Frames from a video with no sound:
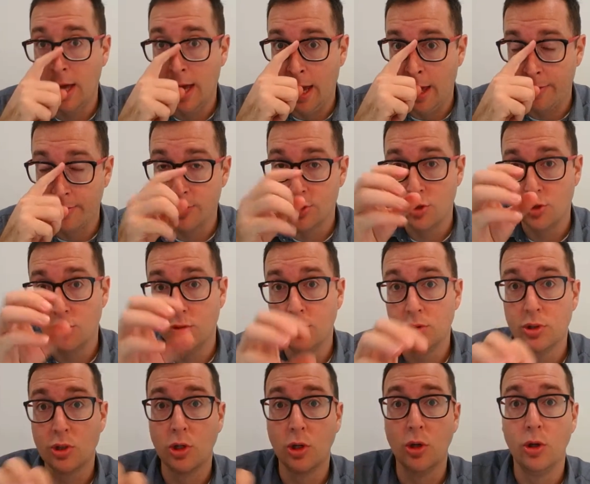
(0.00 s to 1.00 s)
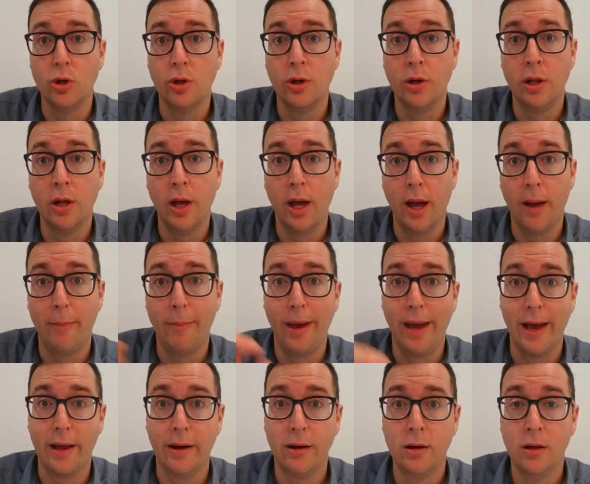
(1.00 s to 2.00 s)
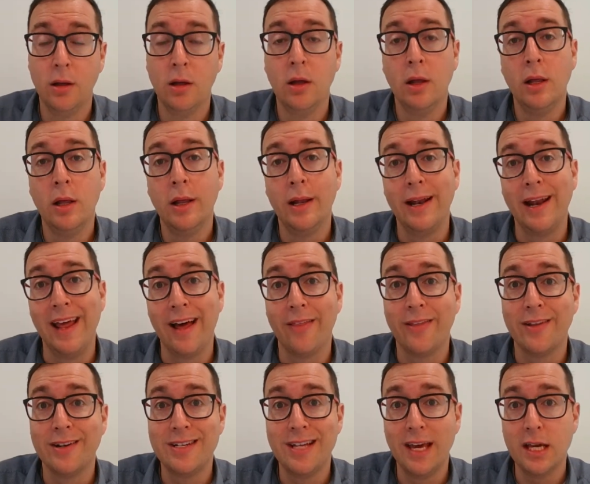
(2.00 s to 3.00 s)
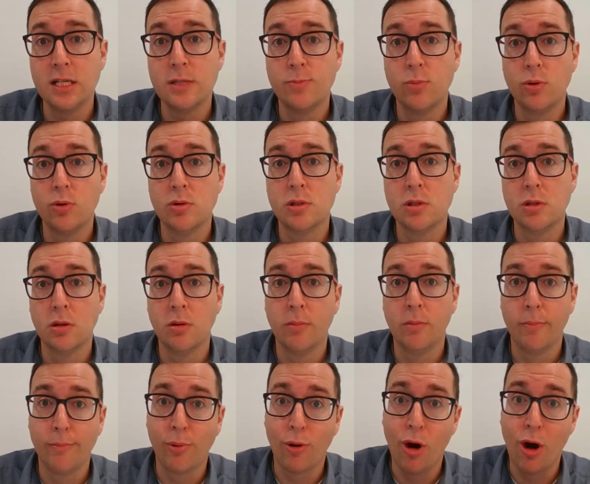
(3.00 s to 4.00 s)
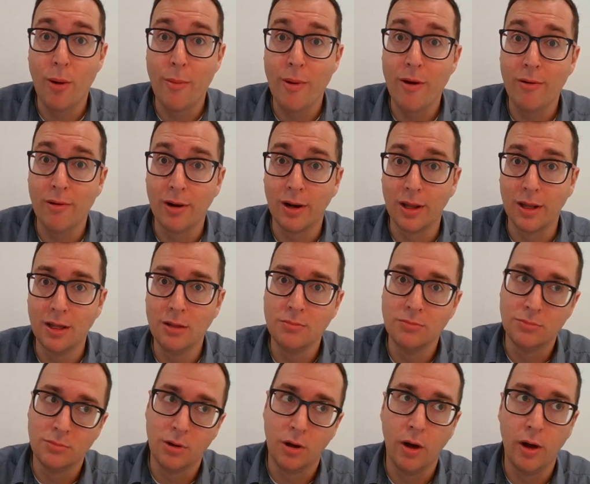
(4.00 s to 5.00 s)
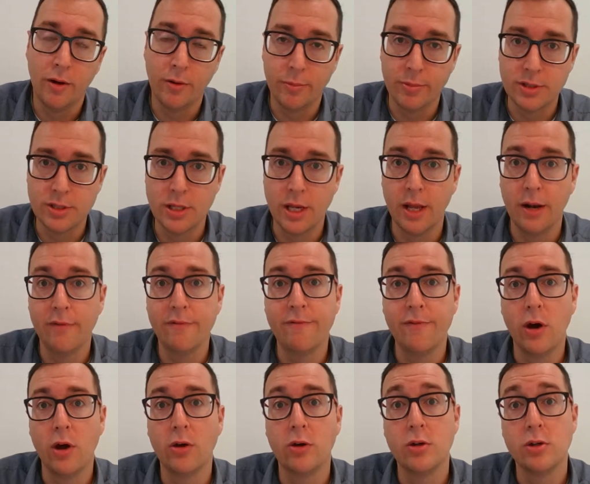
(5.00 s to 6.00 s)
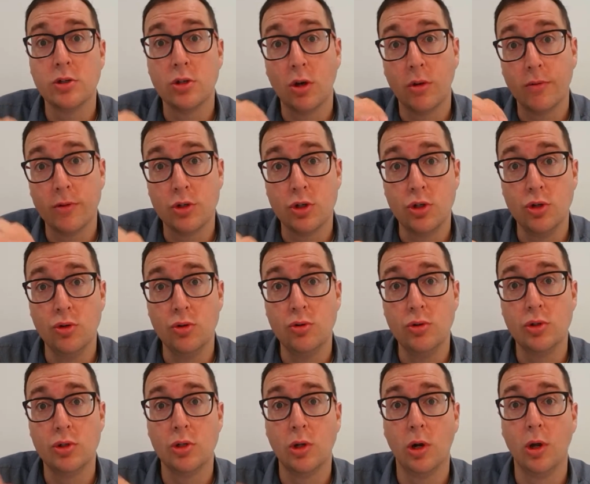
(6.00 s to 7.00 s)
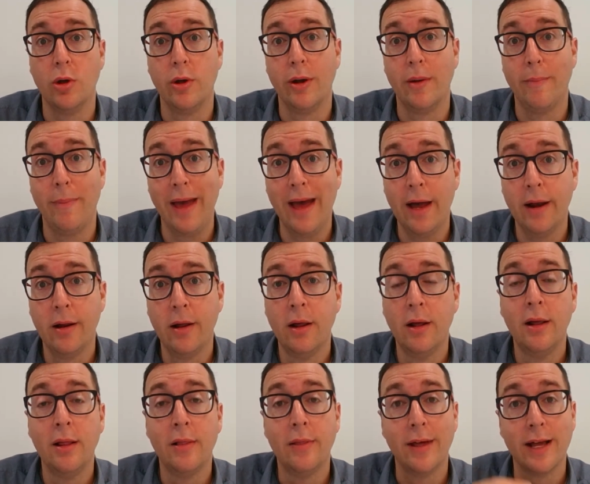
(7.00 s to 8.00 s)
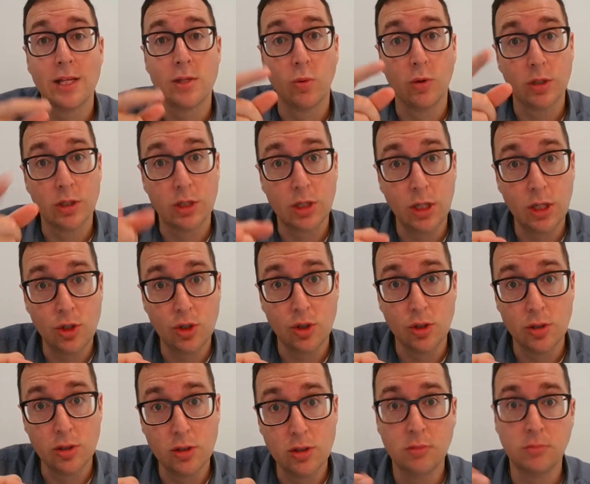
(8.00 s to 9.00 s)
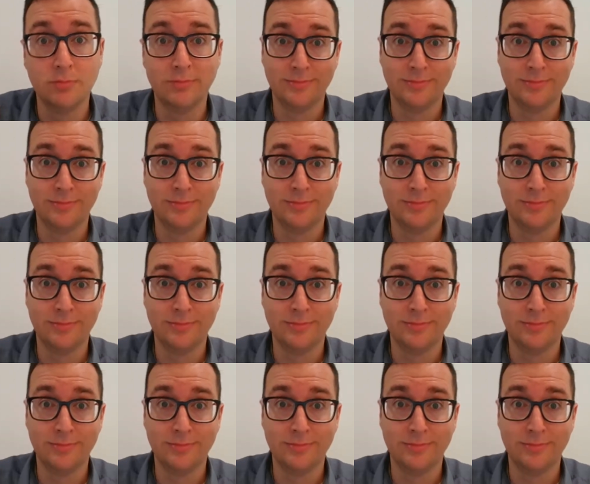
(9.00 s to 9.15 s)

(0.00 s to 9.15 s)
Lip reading: and the students learn about. Now the textbooks primarily 100% focus on the students learn about. That's what teachers